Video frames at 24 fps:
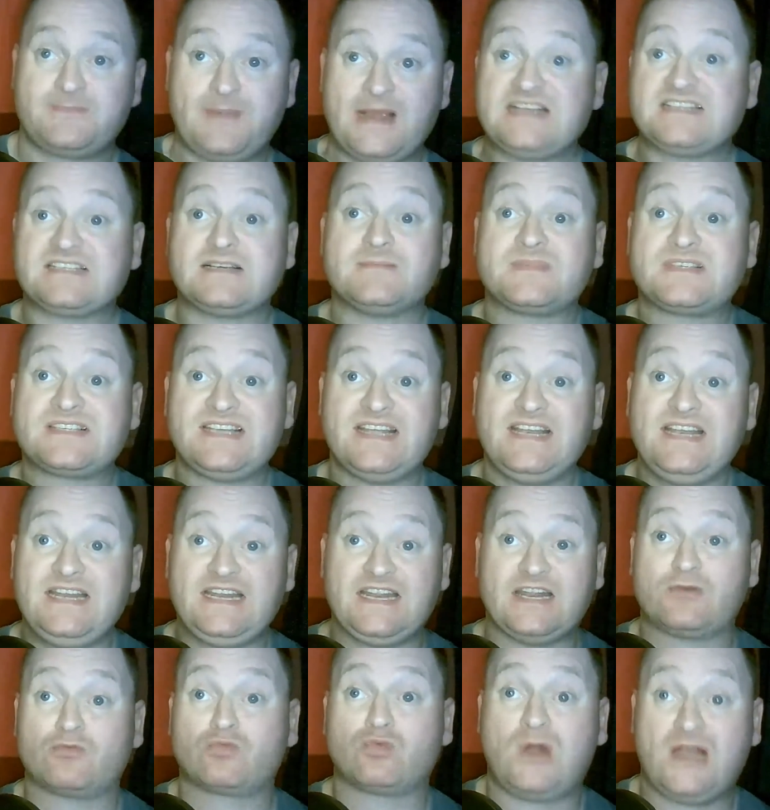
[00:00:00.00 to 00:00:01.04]
I'm sitting
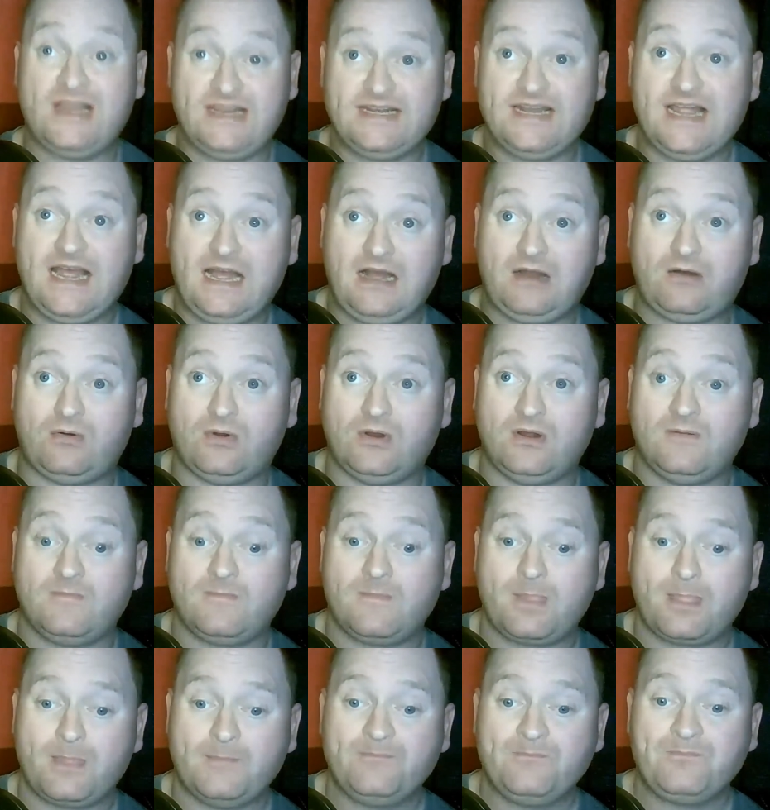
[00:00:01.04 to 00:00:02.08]
in right now.
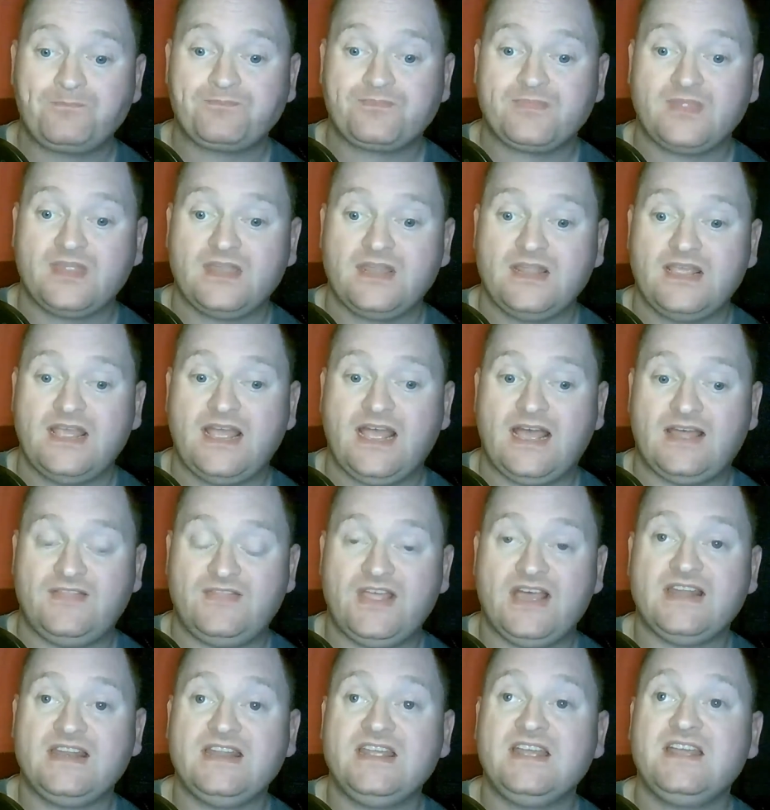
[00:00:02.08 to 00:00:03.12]
And
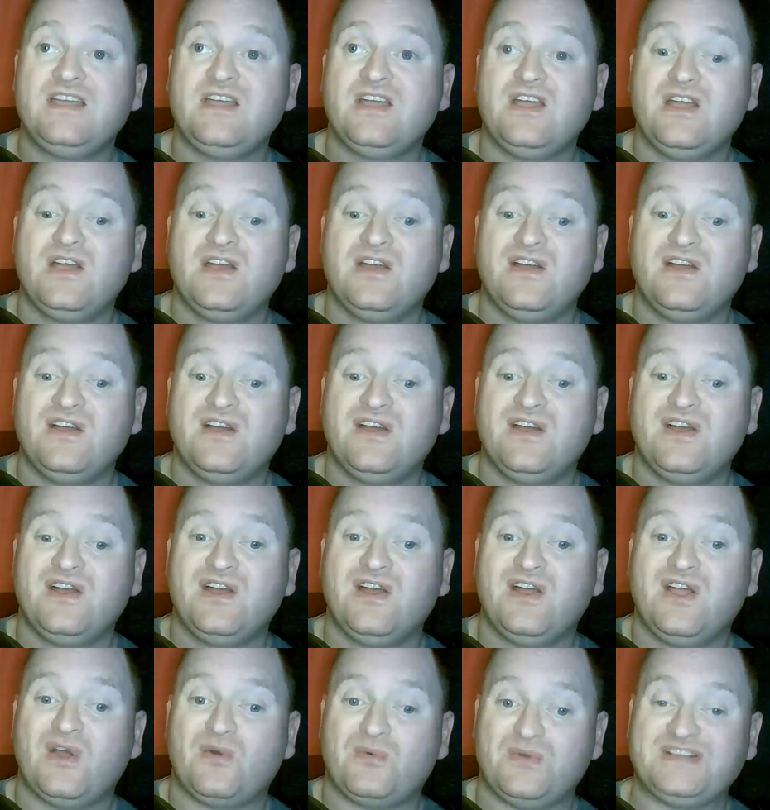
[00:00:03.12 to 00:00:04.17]
then
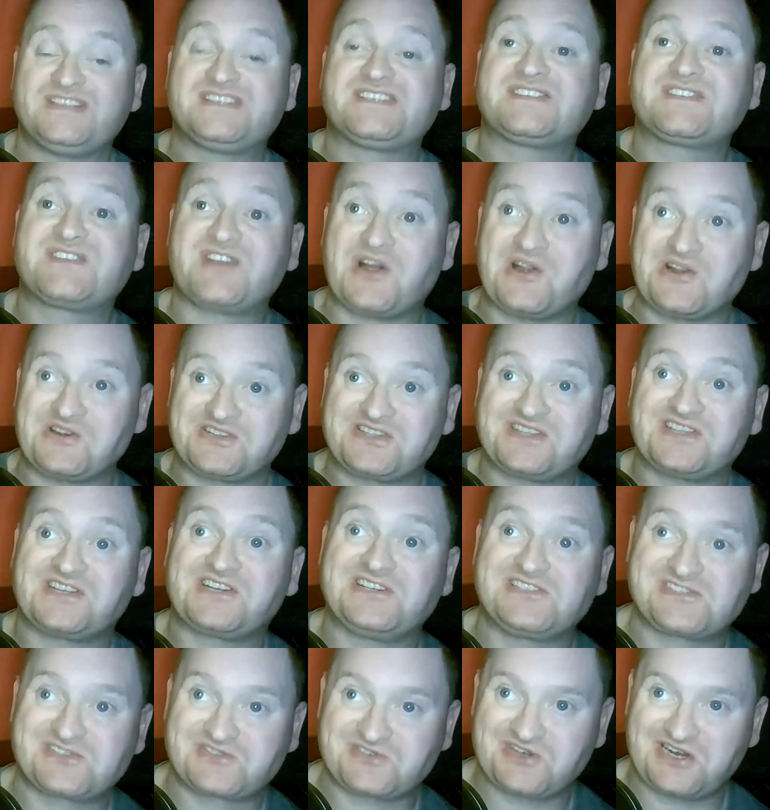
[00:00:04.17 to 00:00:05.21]
we start the
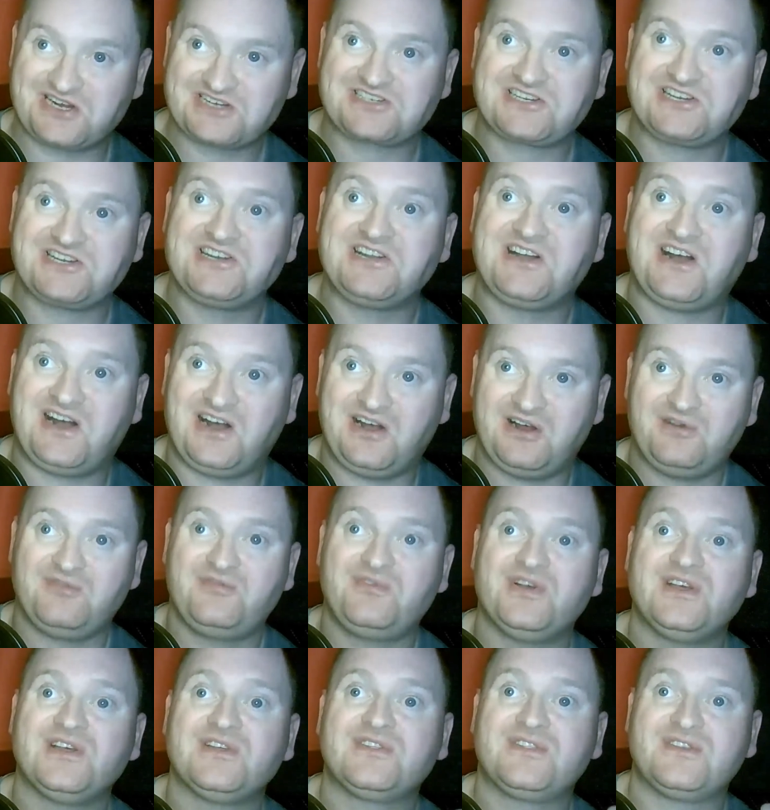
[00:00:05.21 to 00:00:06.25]
construction of
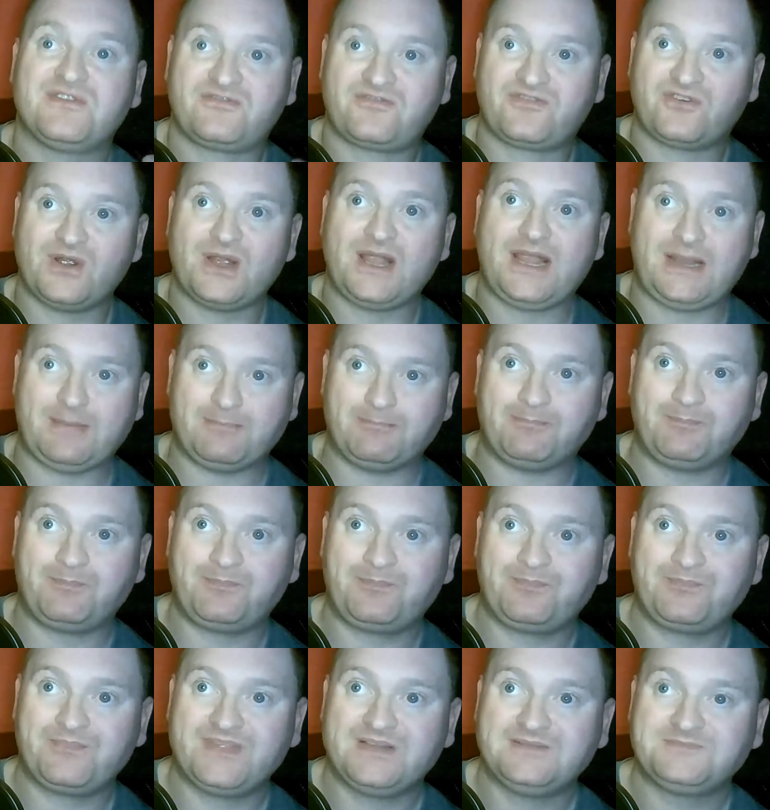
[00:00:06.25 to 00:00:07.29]
the frame.
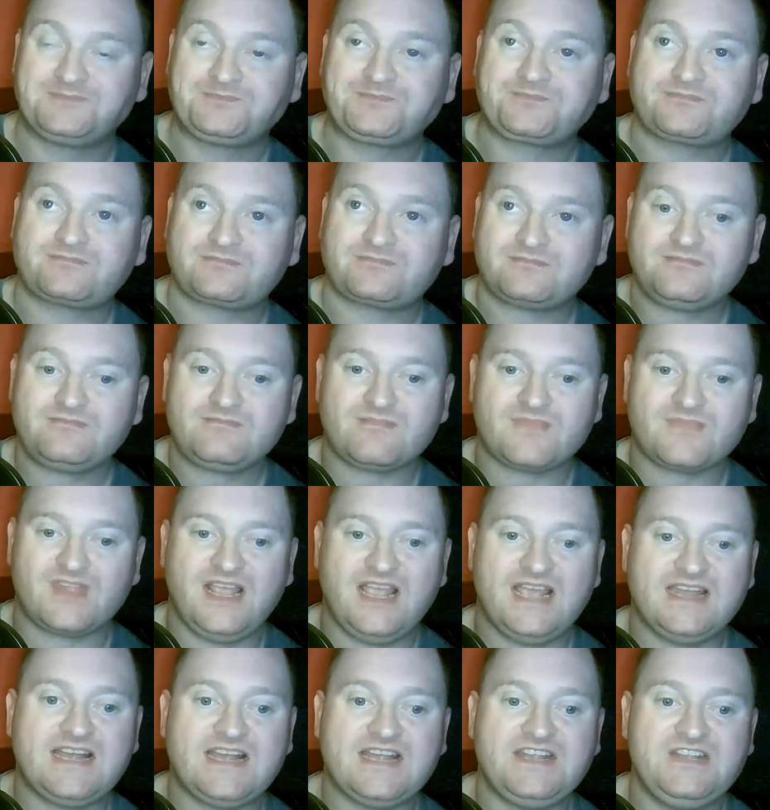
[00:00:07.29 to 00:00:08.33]

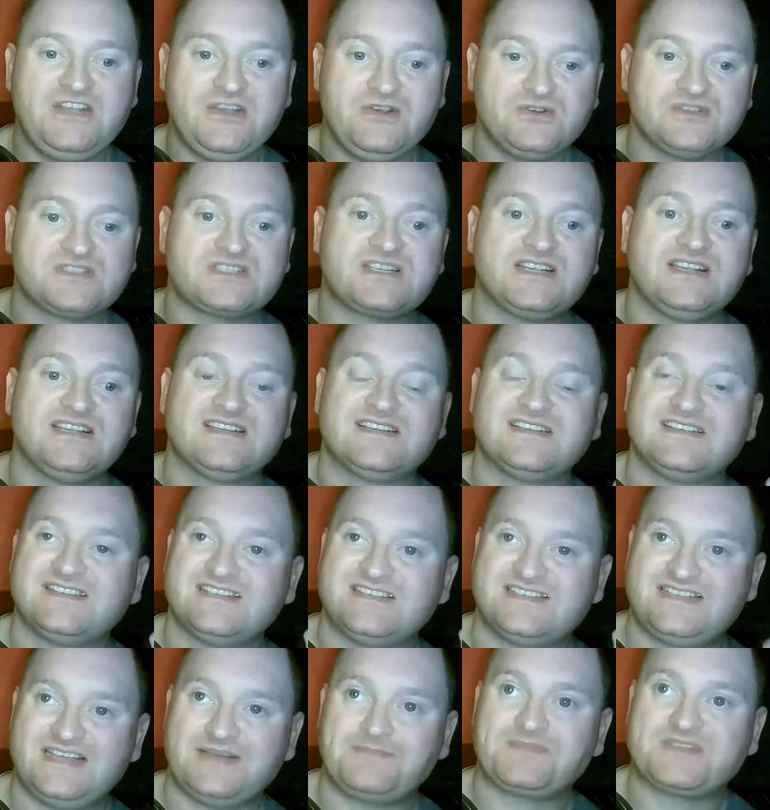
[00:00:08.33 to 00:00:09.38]
And I used
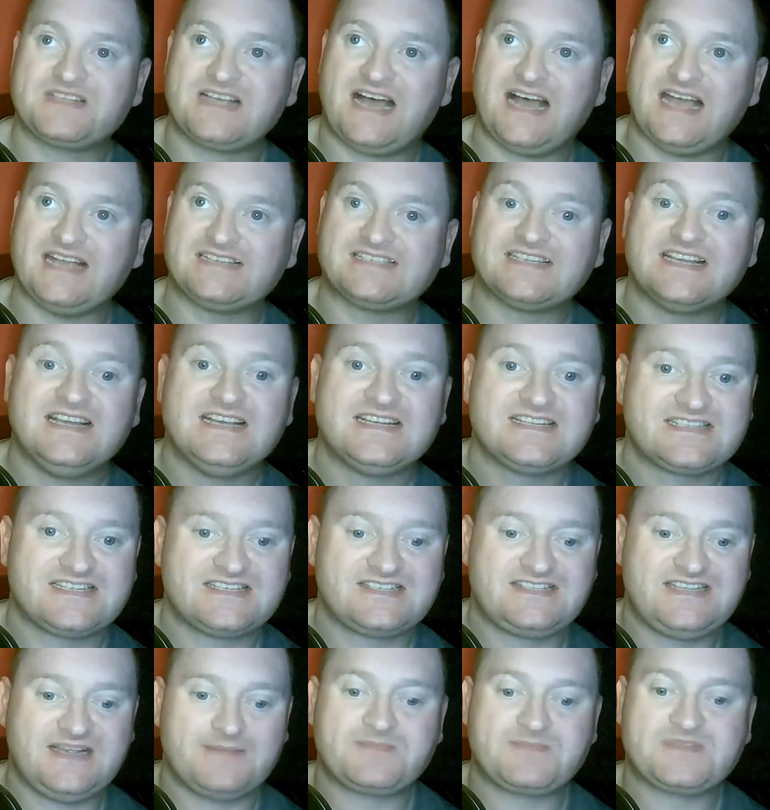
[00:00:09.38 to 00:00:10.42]
zip ties to
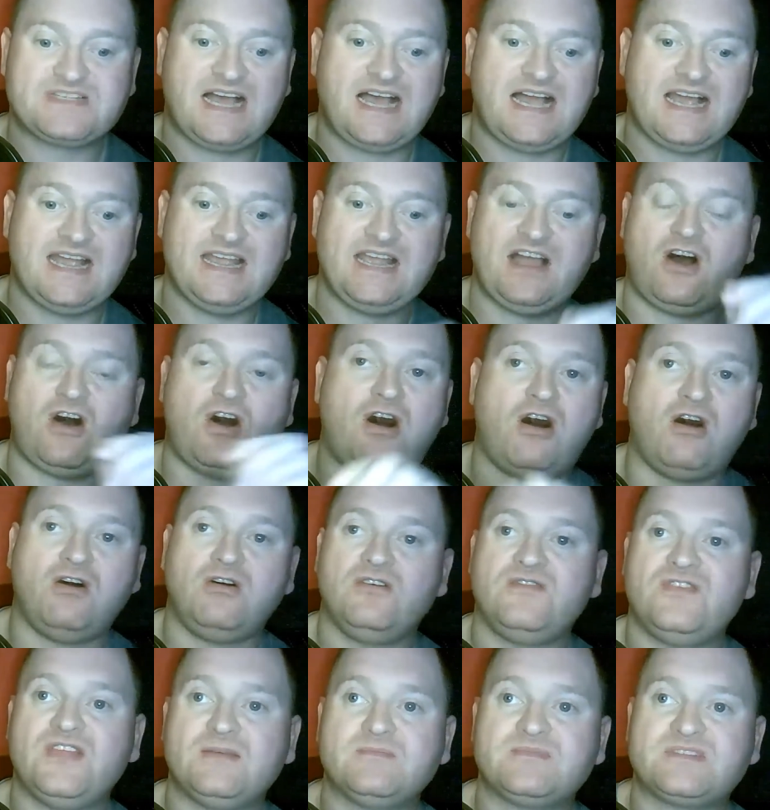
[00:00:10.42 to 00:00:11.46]
zip tie all
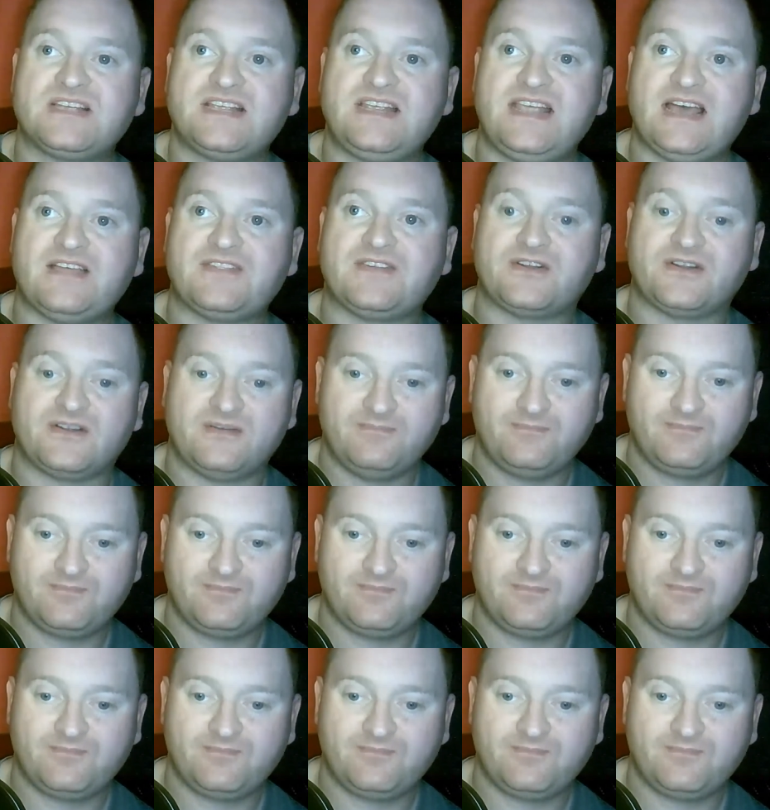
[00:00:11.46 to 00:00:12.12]
of them together.